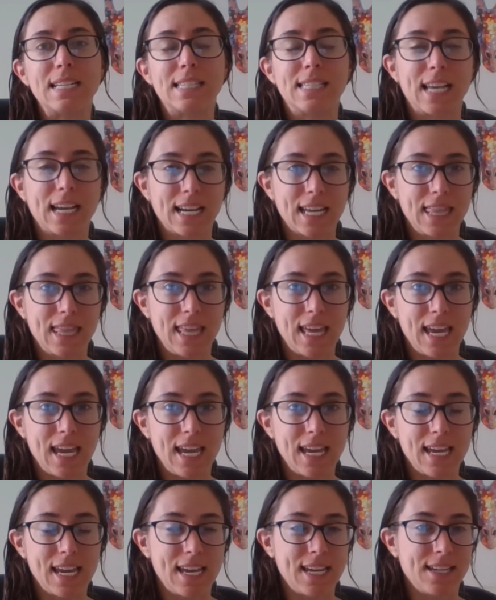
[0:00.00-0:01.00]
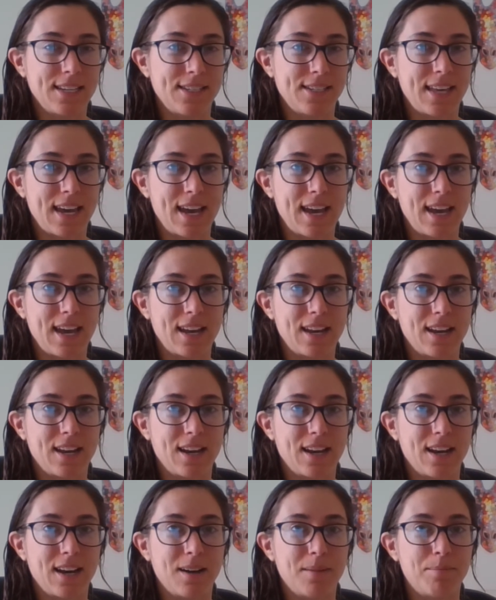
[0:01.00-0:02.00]
Second thing is that
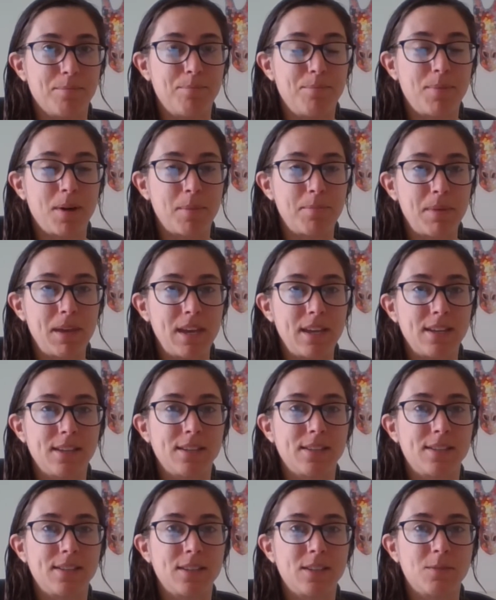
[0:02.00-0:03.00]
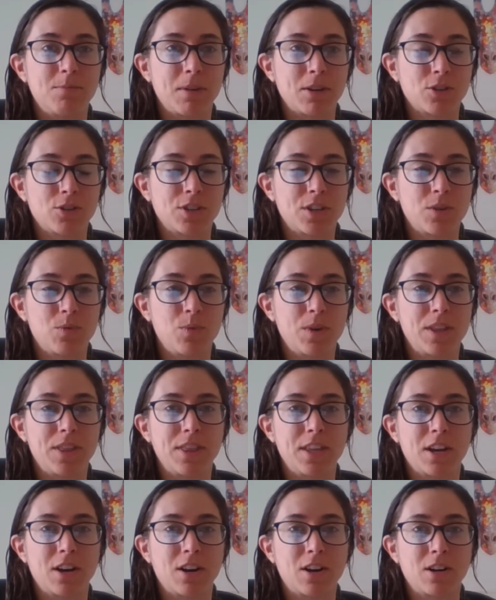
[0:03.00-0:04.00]
um, puppies, especially
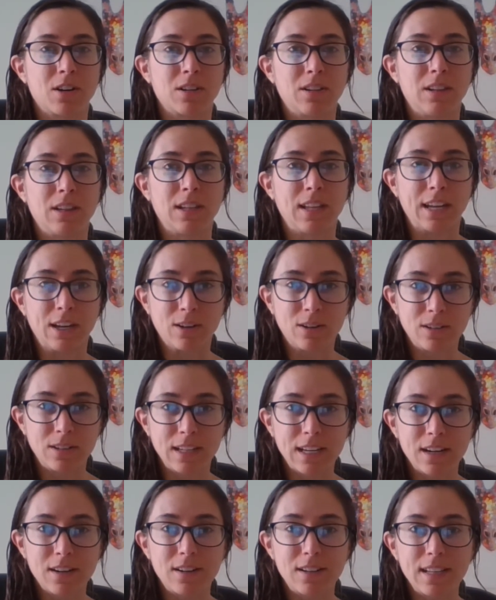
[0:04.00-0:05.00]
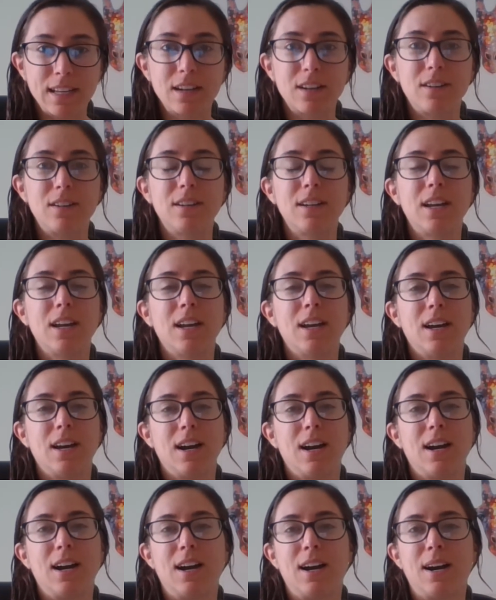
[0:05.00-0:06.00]
when they're little, little, little,
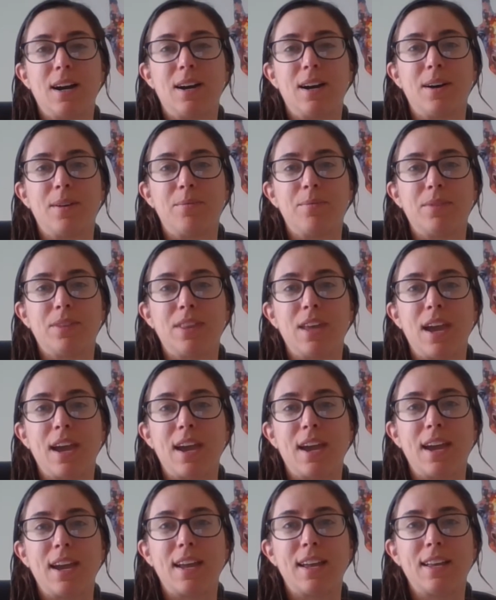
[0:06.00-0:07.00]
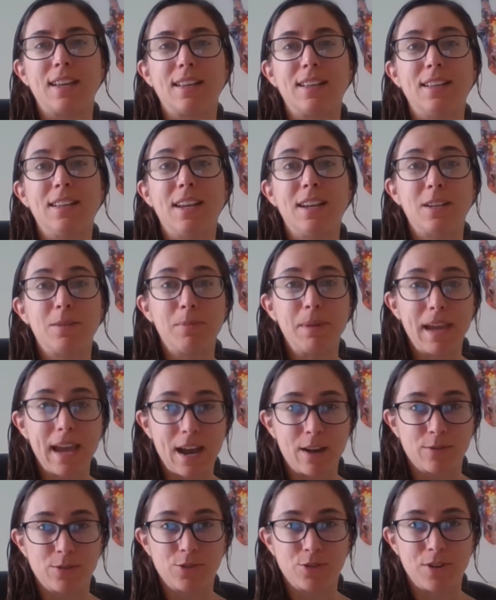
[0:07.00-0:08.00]
um, they need to be
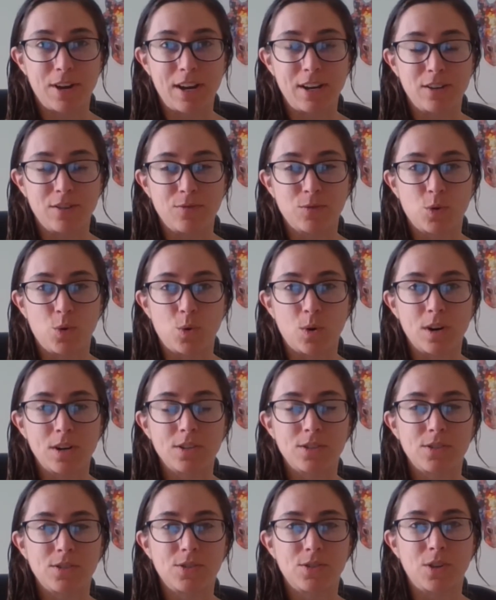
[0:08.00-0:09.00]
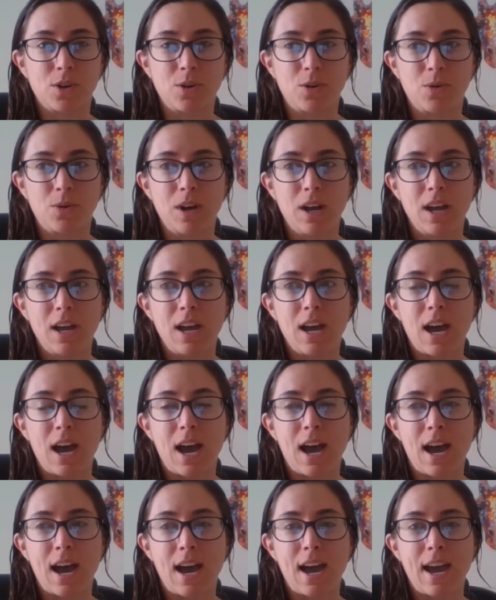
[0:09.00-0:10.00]
house trained, of course. So
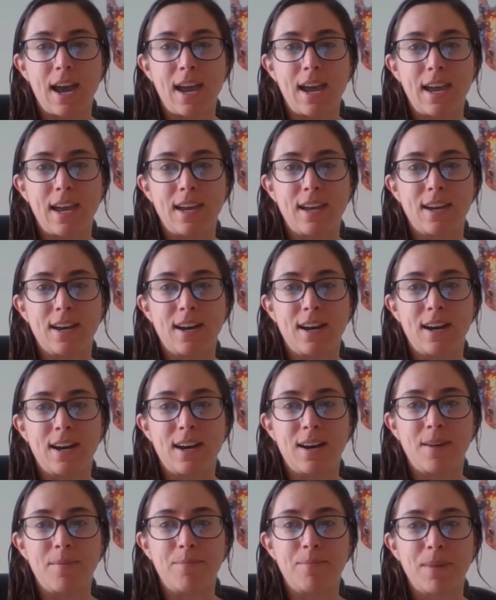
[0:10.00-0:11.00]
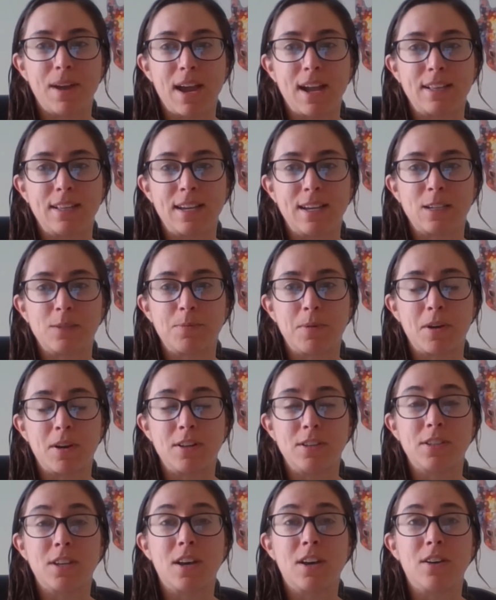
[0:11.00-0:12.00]
I um, had the
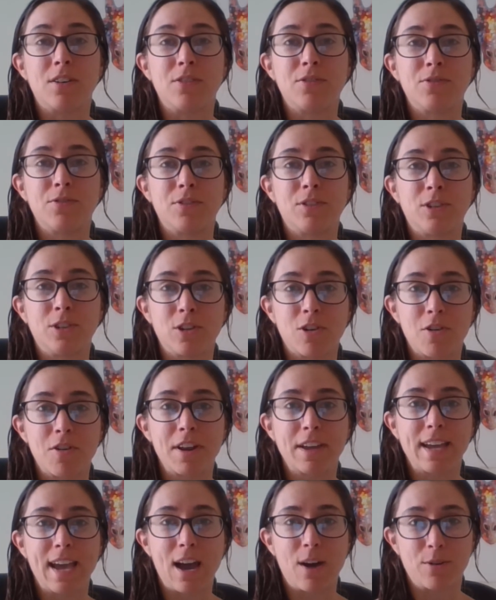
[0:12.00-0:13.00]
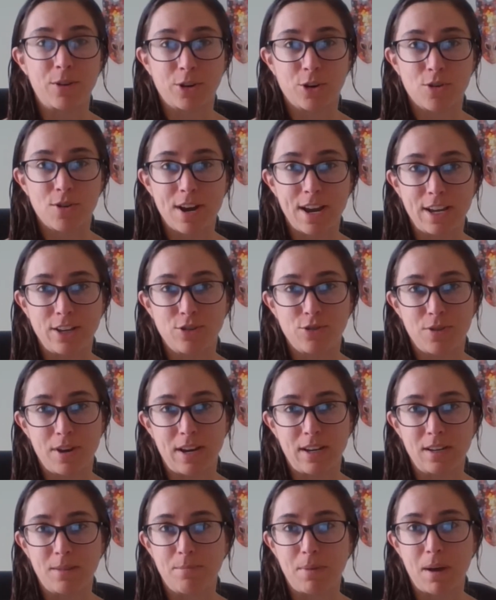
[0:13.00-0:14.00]
experience of learning how to crate
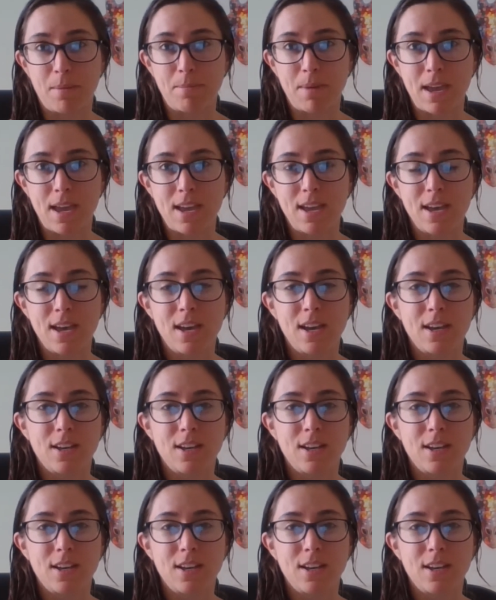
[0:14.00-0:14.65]
train a puppy.